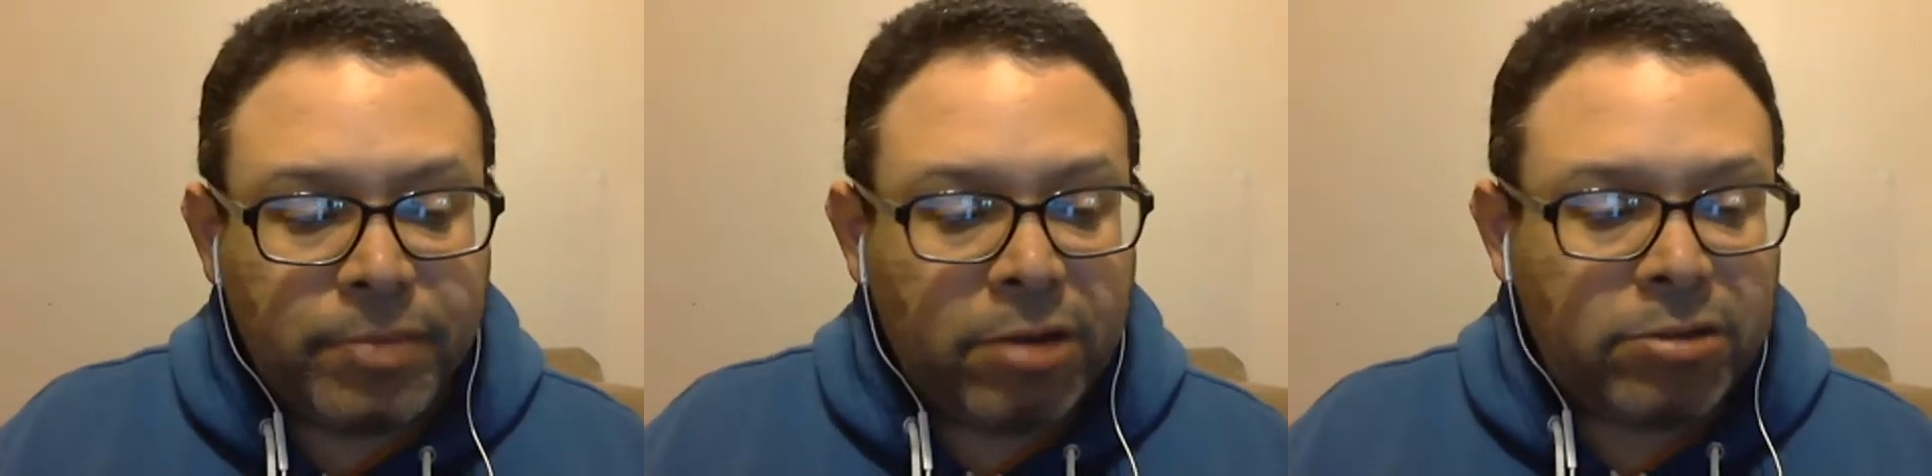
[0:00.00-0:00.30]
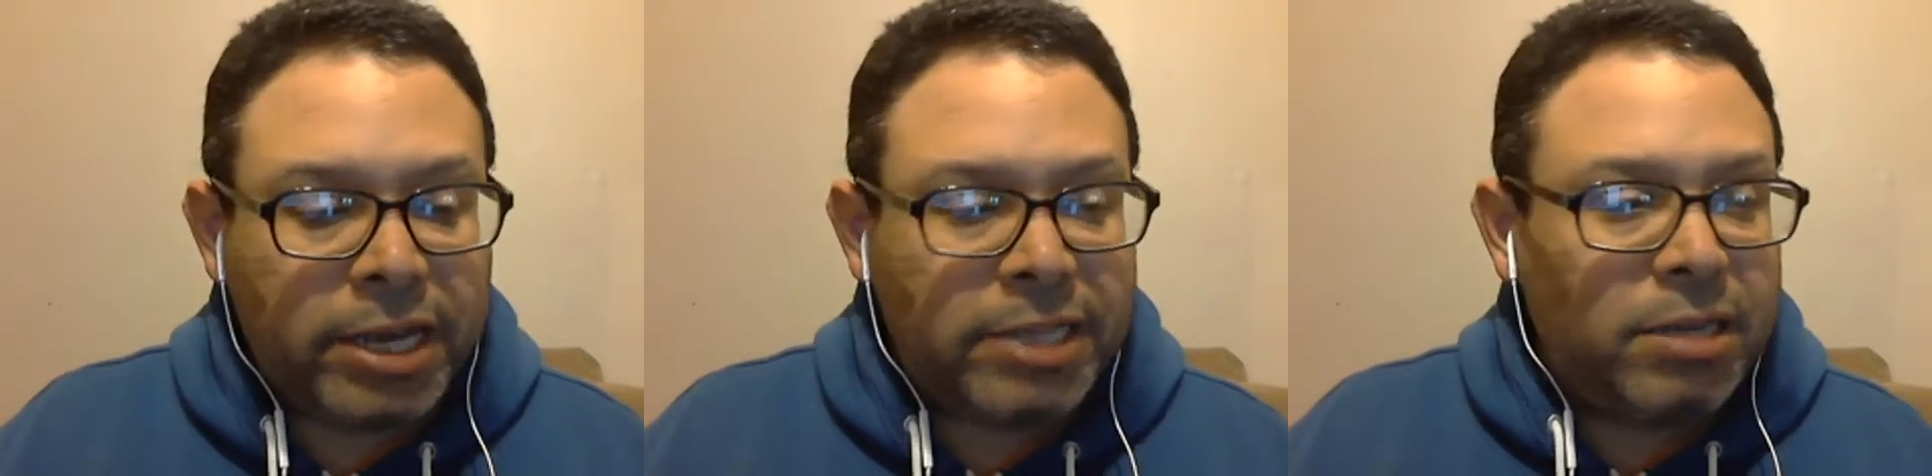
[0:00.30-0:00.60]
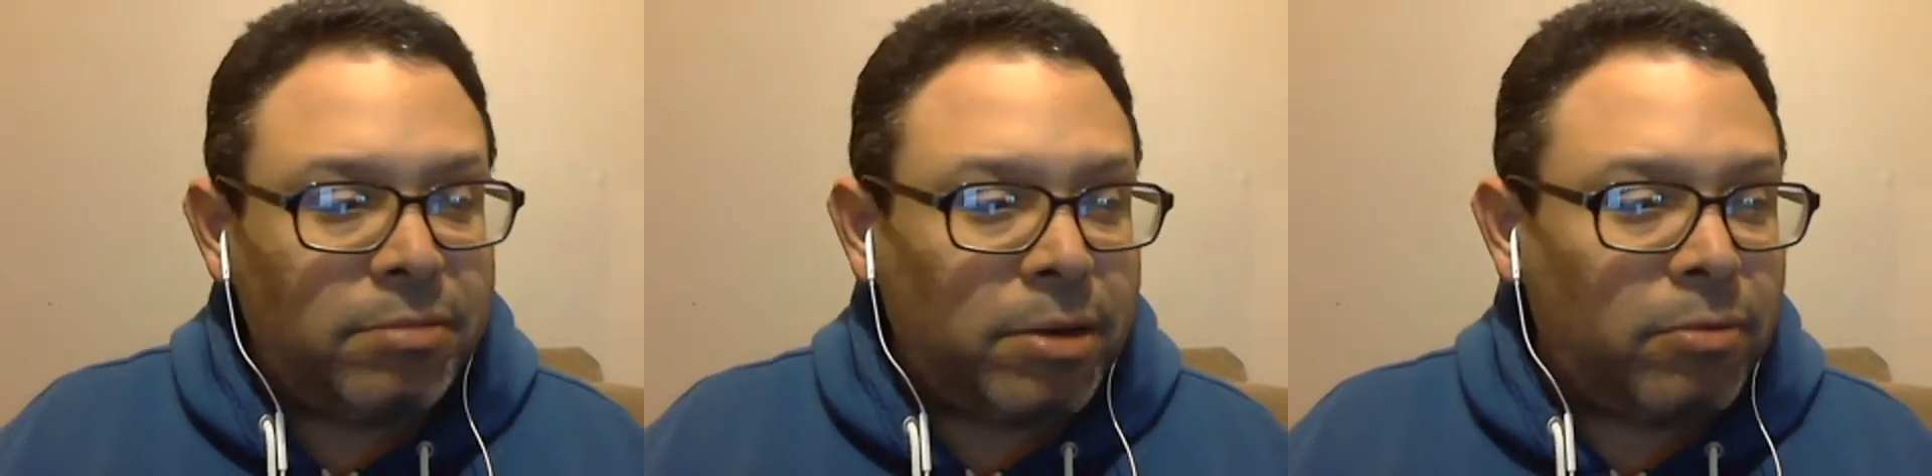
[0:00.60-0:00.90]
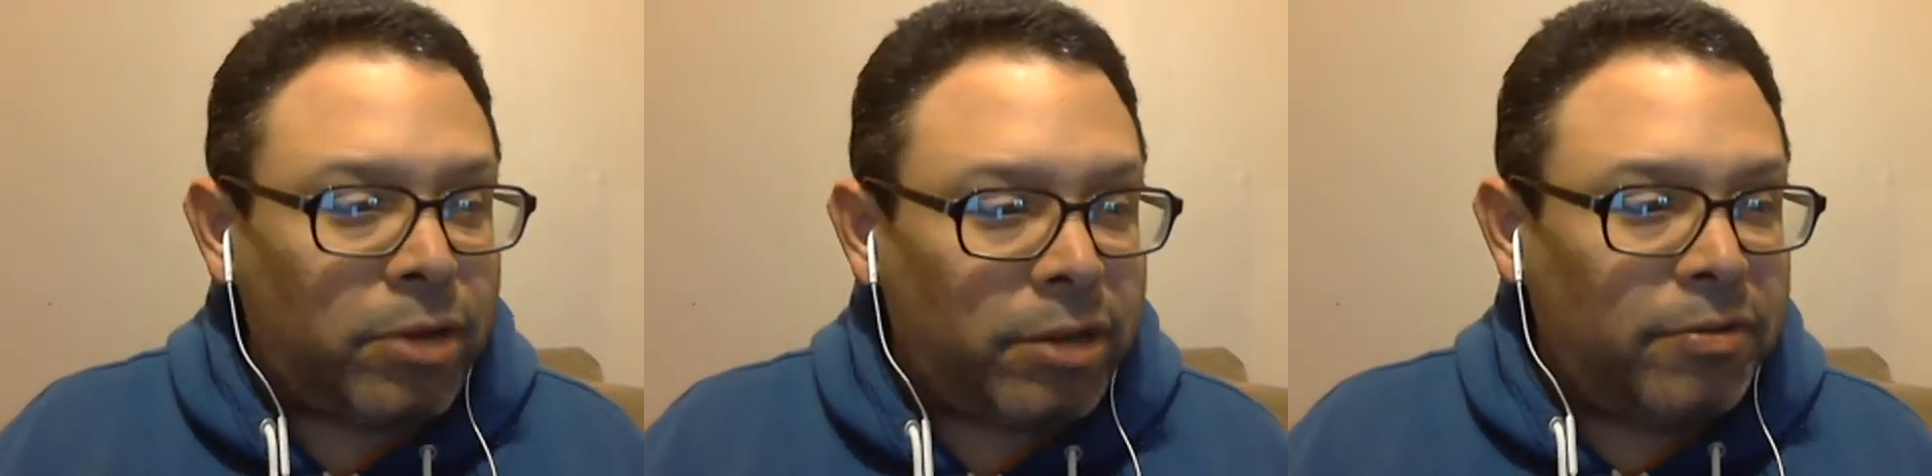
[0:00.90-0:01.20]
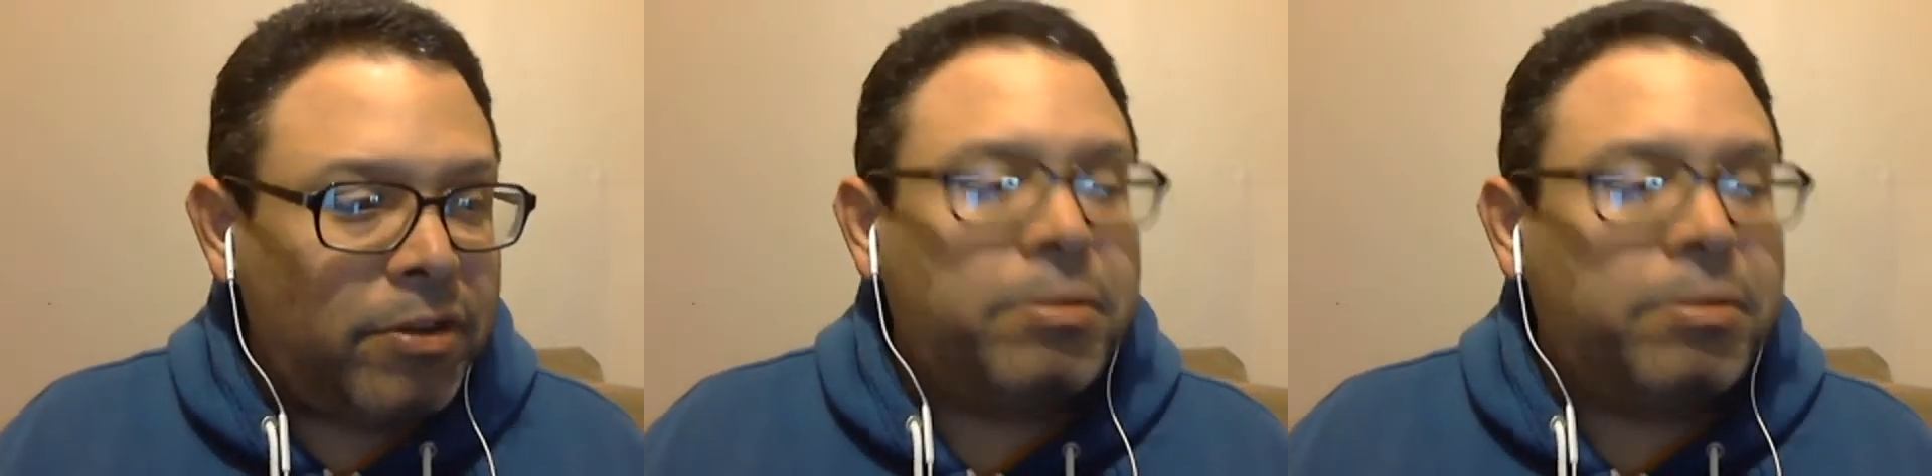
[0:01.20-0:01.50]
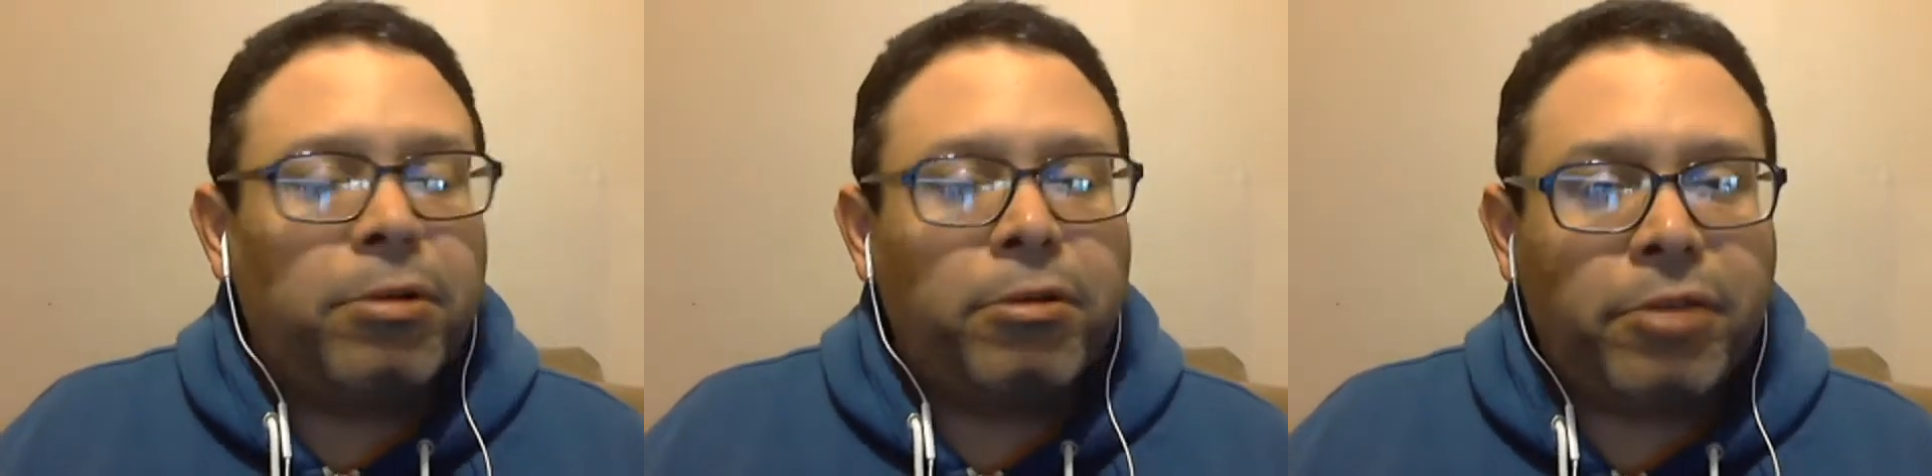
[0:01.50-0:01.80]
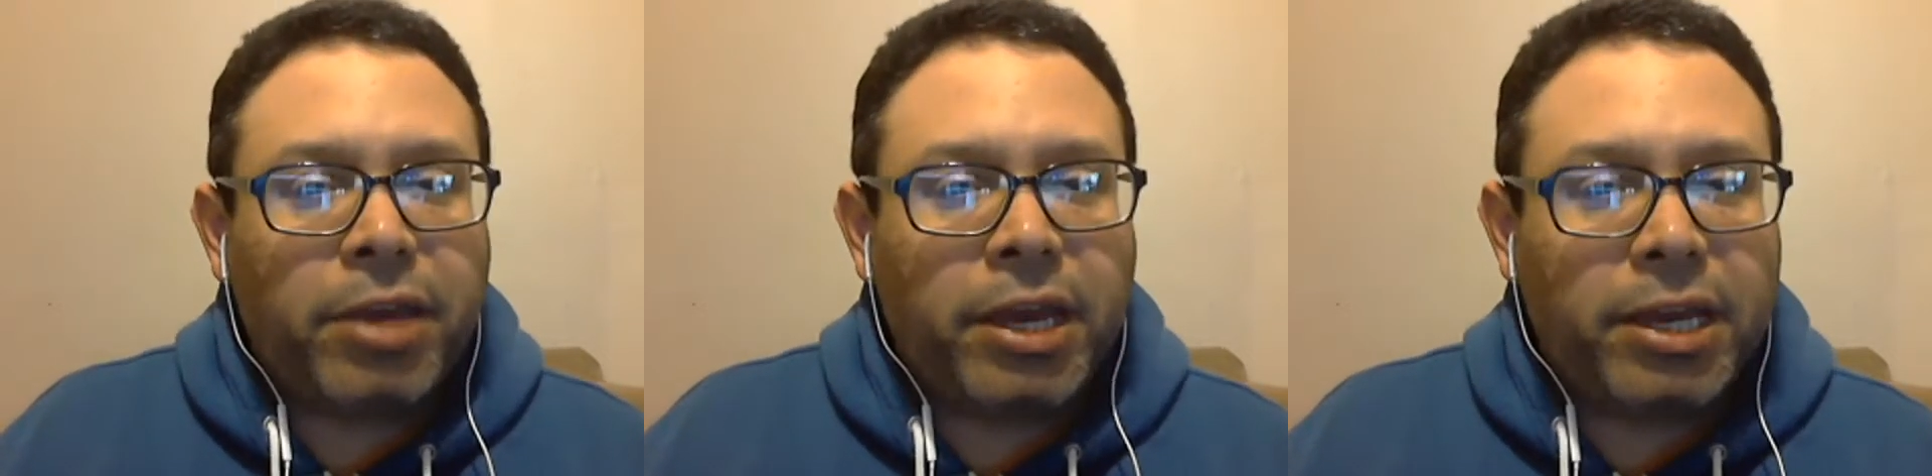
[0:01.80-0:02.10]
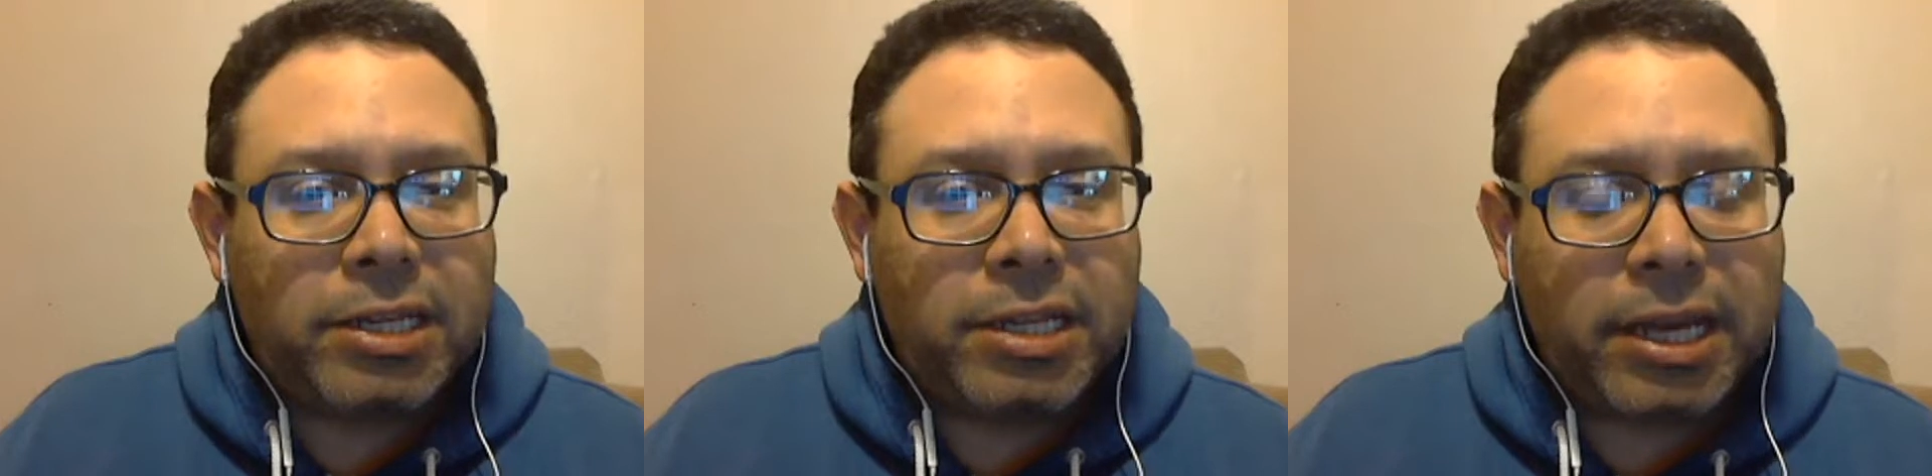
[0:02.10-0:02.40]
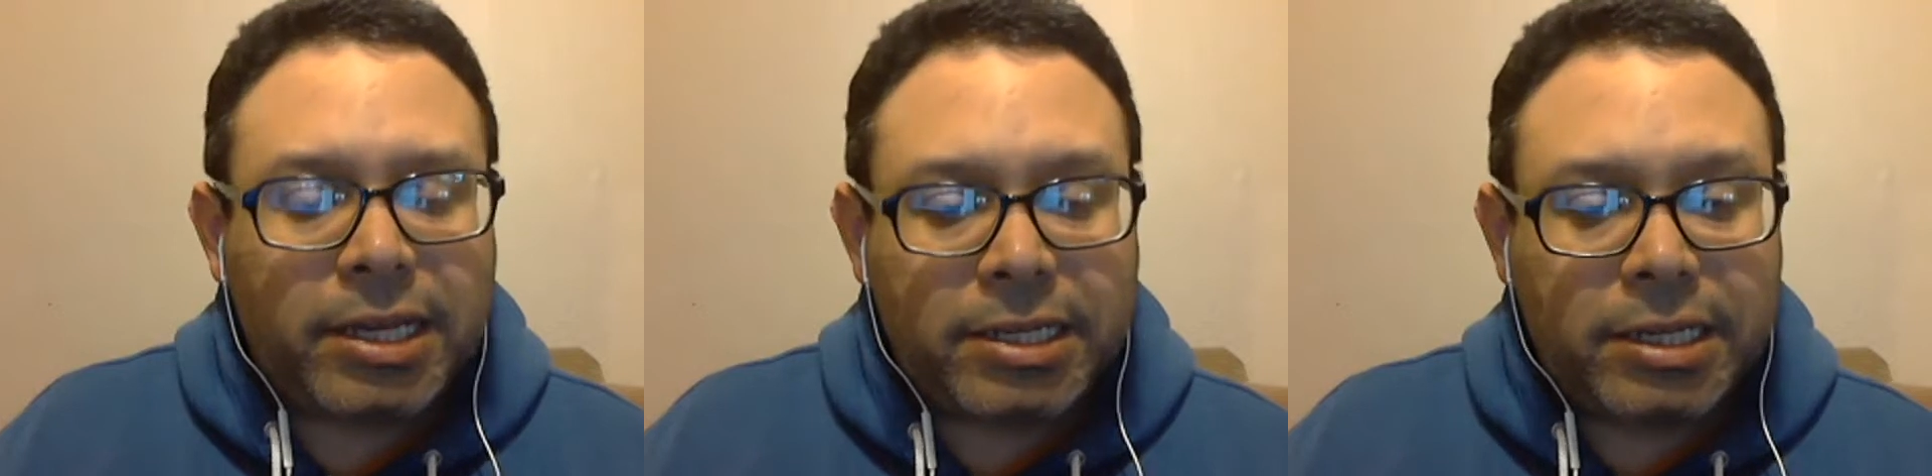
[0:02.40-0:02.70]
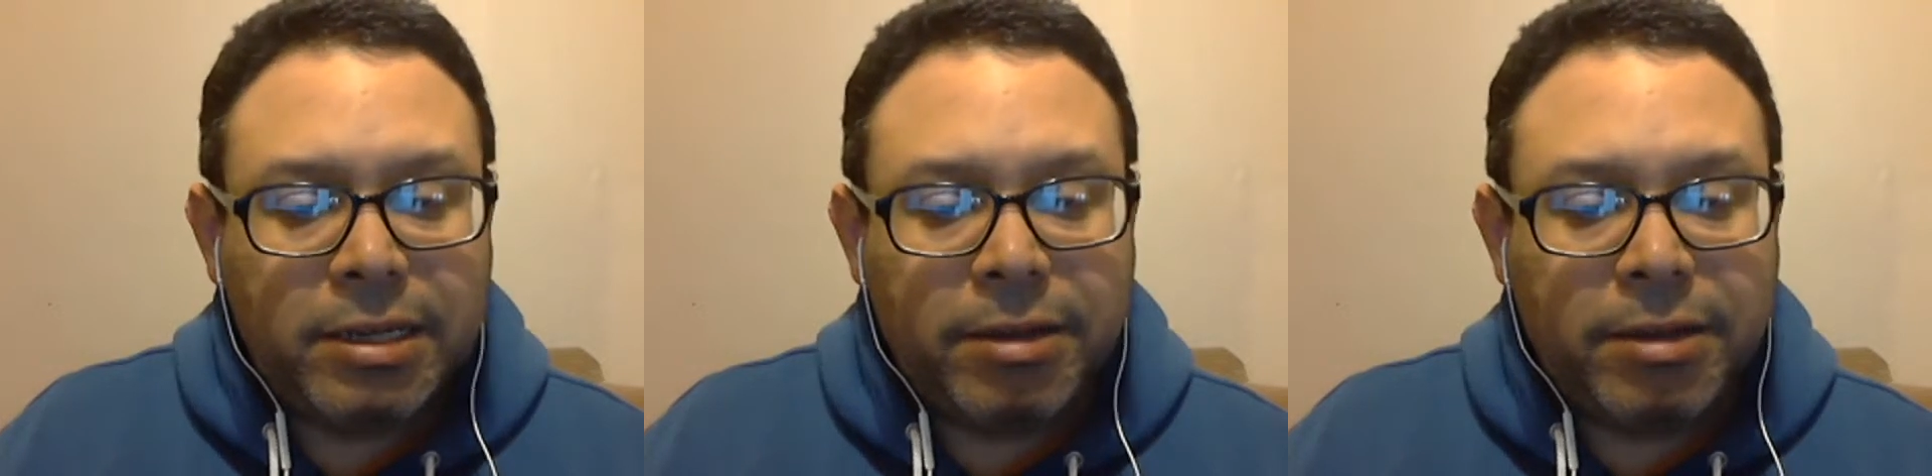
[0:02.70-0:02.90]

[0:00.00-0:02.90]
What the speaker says: I was asking him about what he felt about Martin Luther King and his legacy,